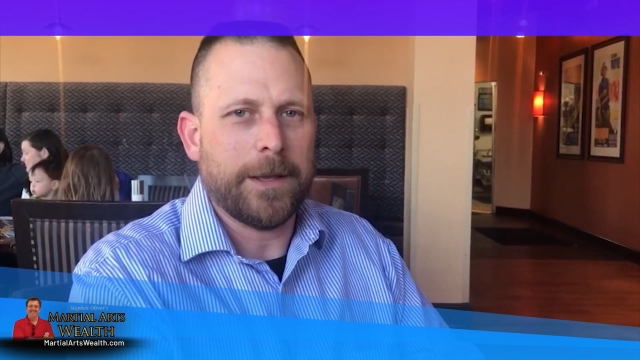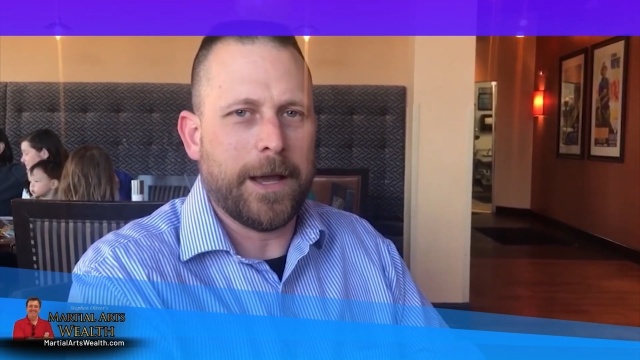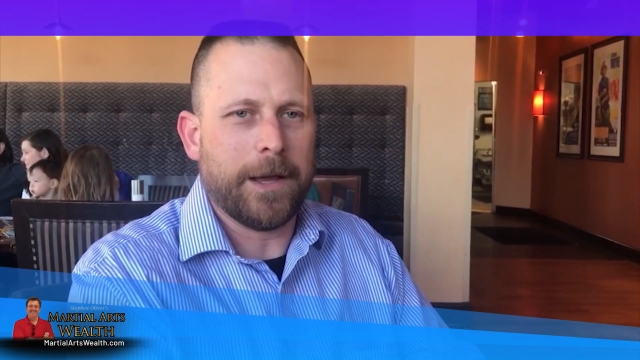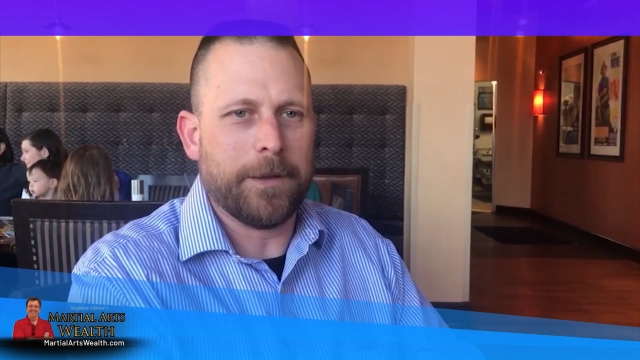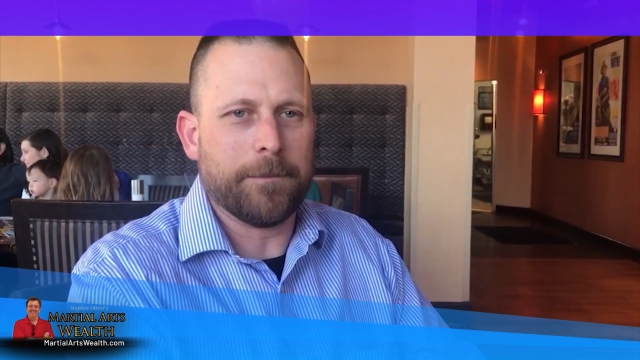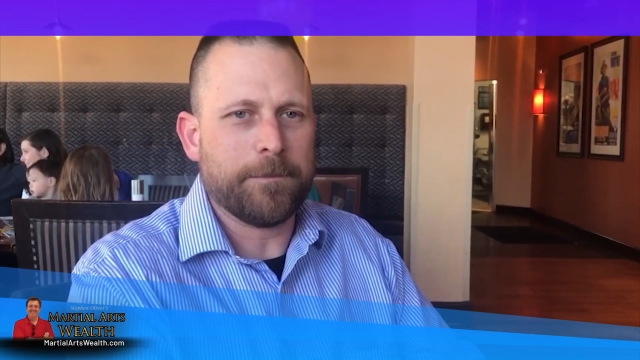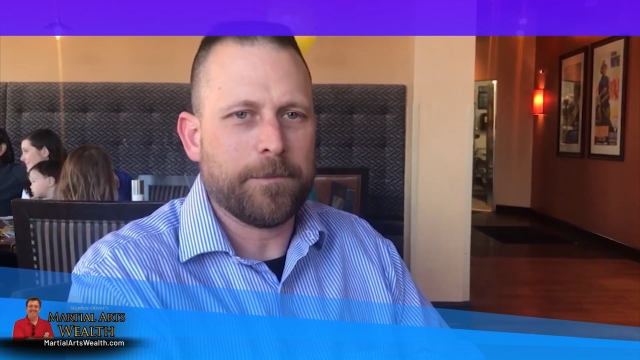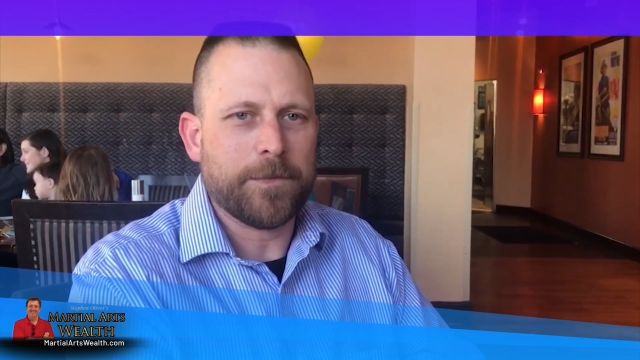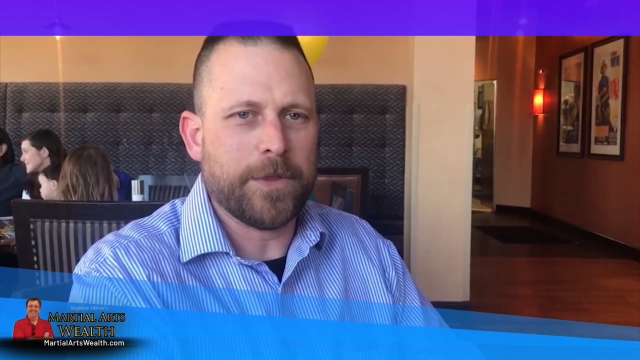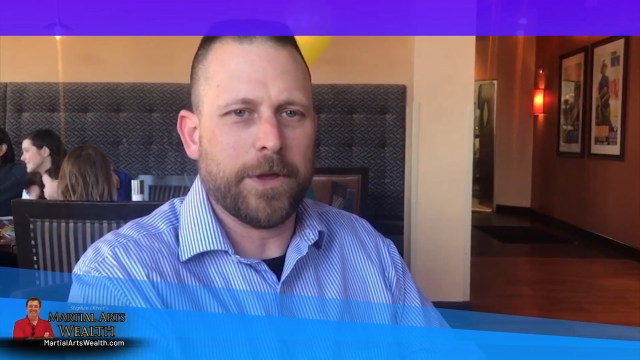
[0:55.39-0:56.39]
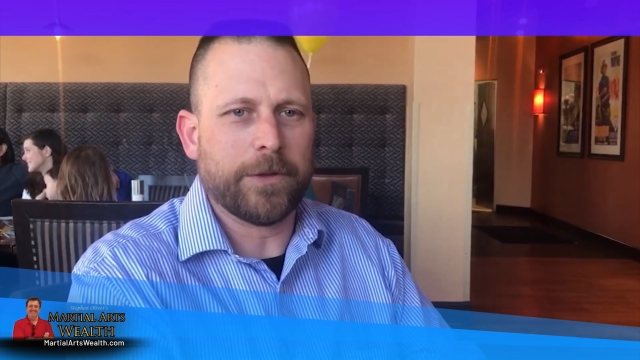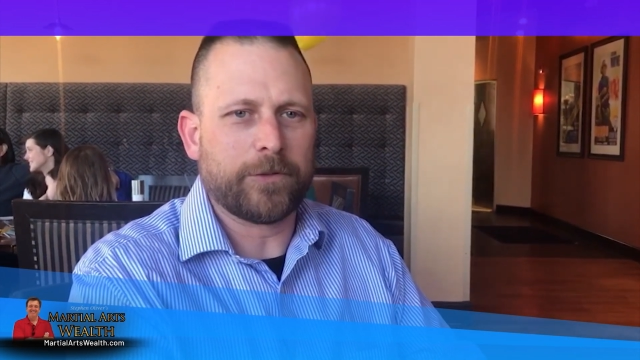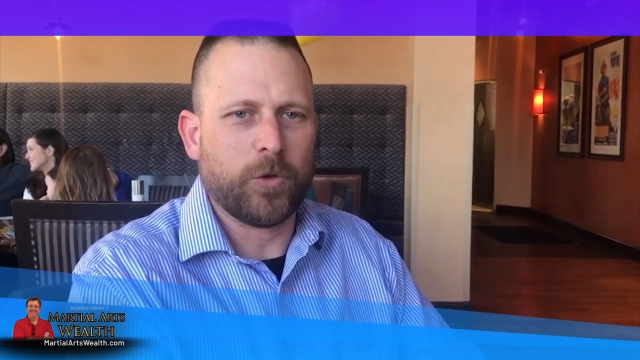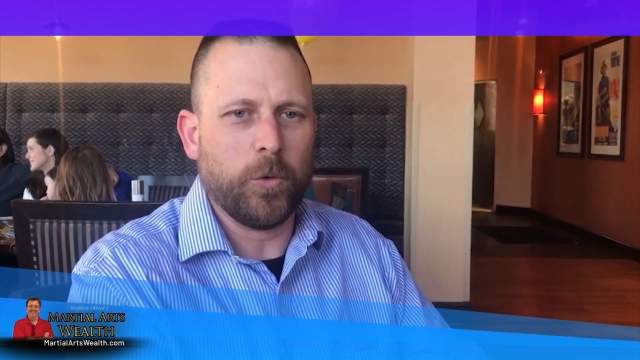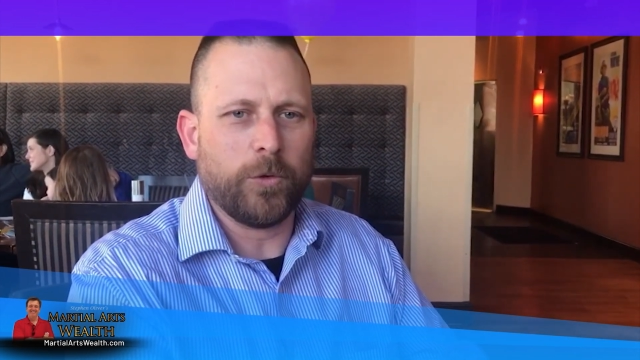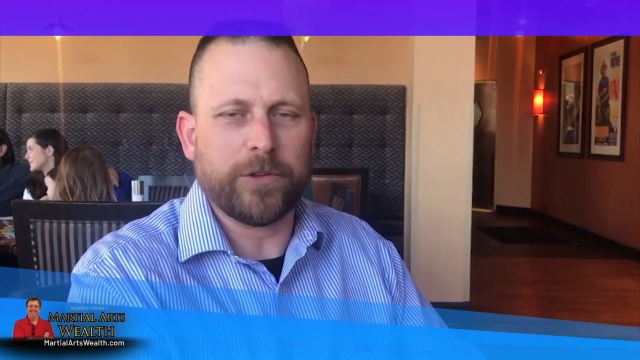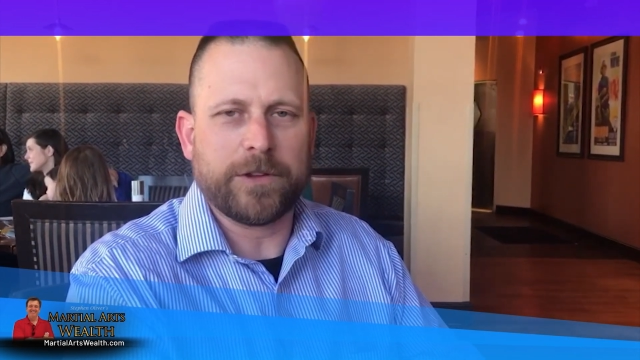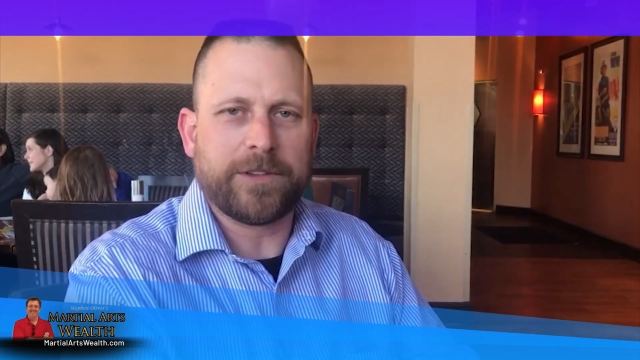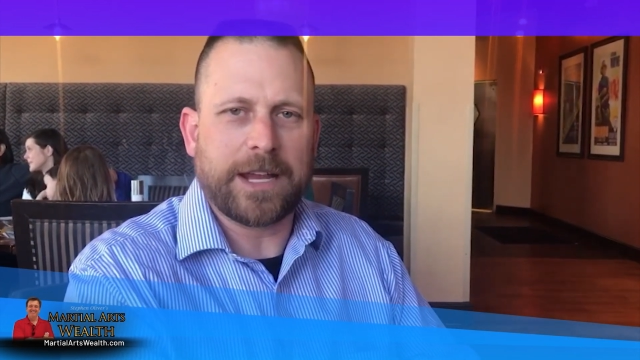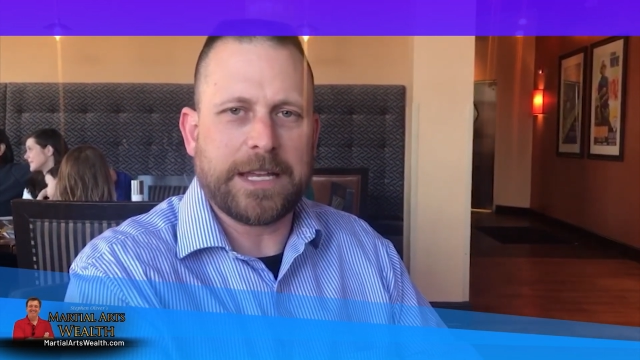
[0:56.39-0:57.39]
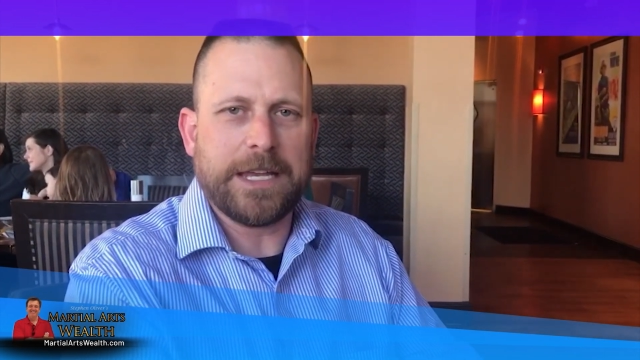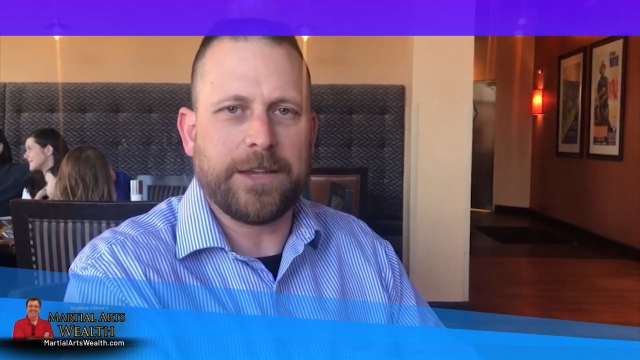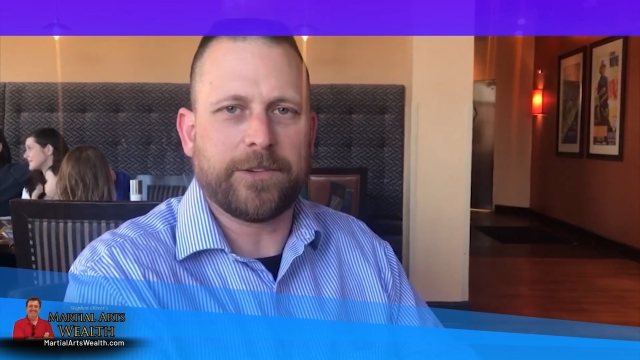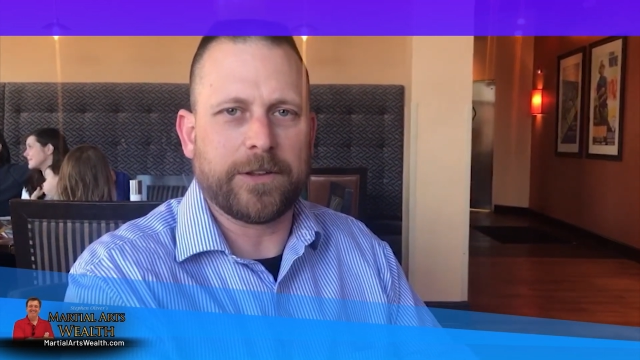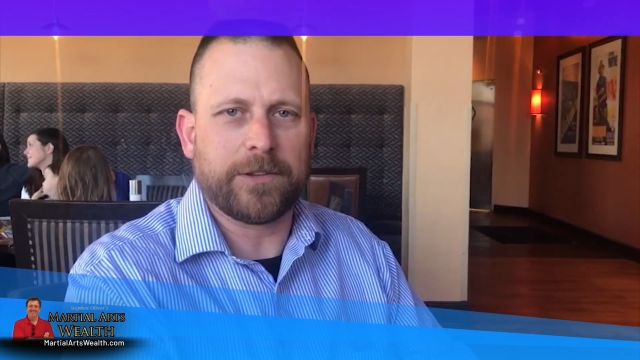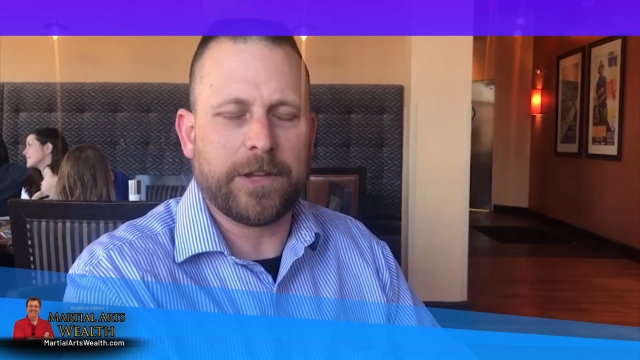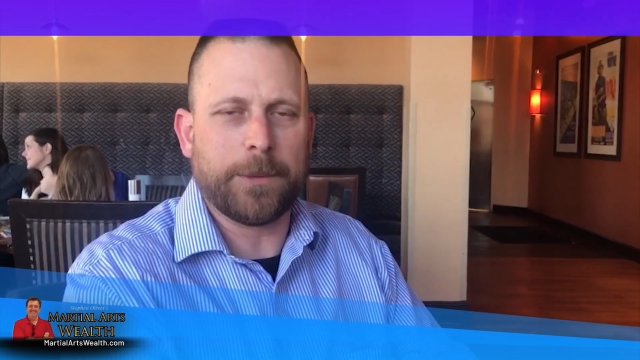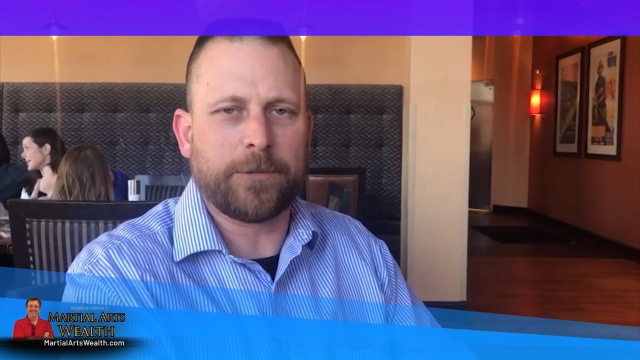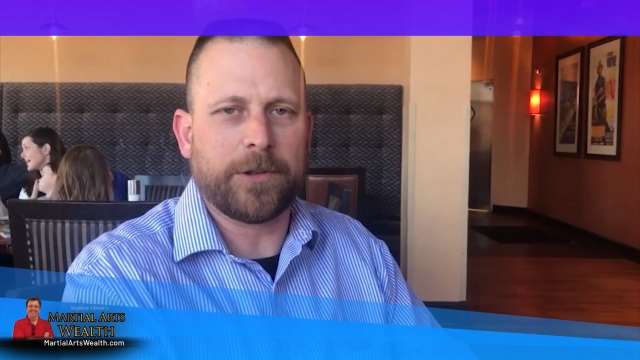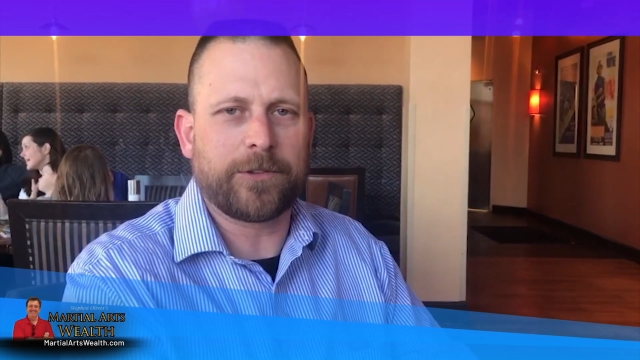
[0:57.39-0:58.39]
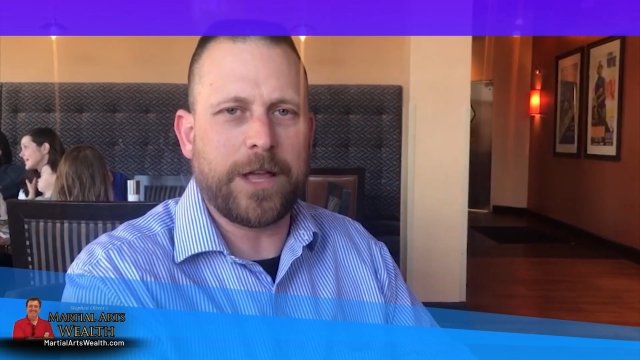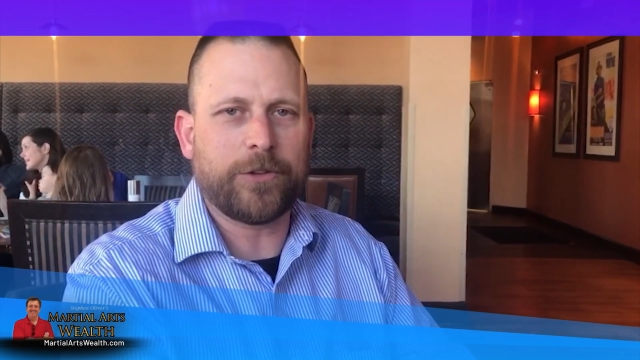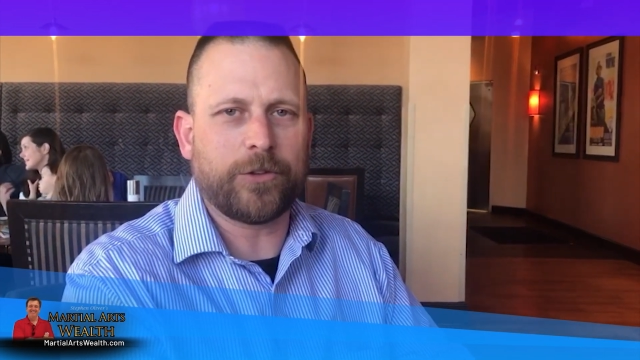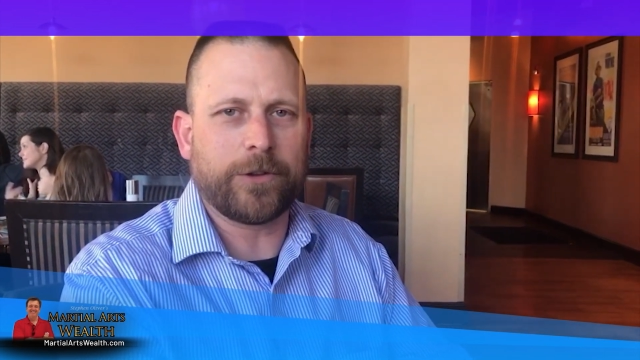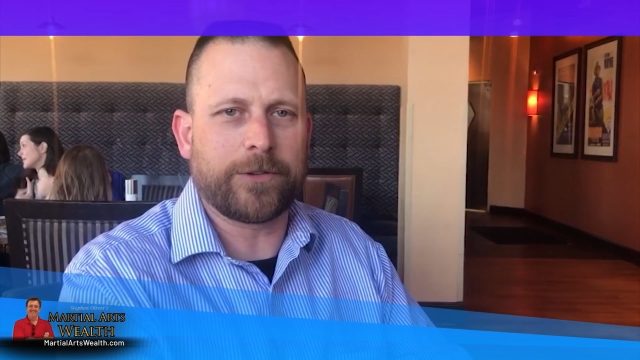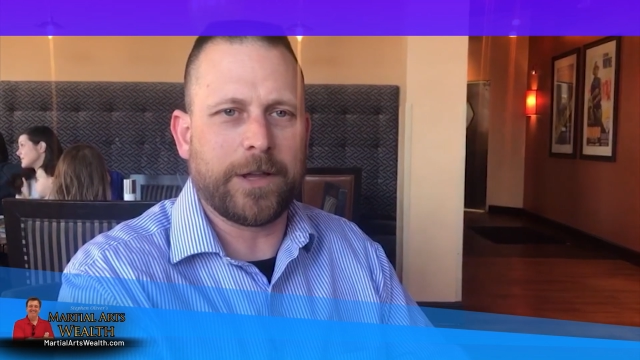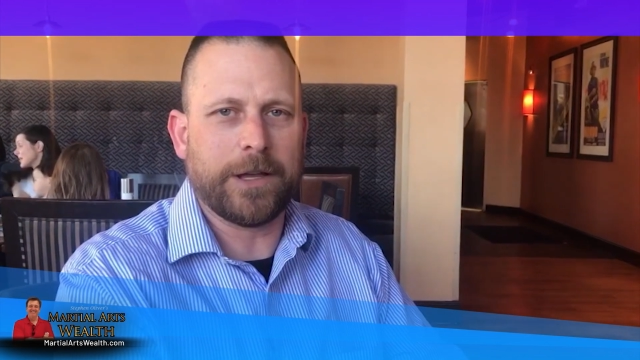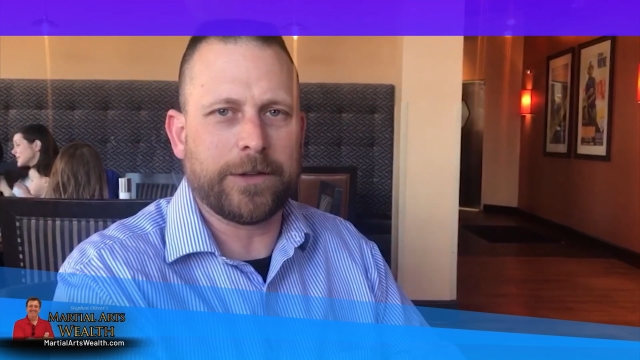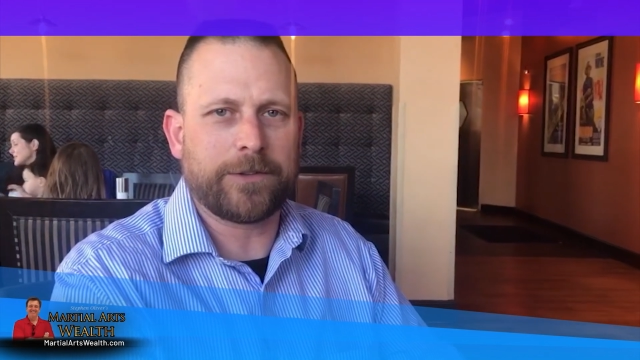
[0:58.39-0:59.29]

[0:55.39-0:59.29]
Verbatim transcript: uh, the tools and the techniques and the tips, and it's not just uh,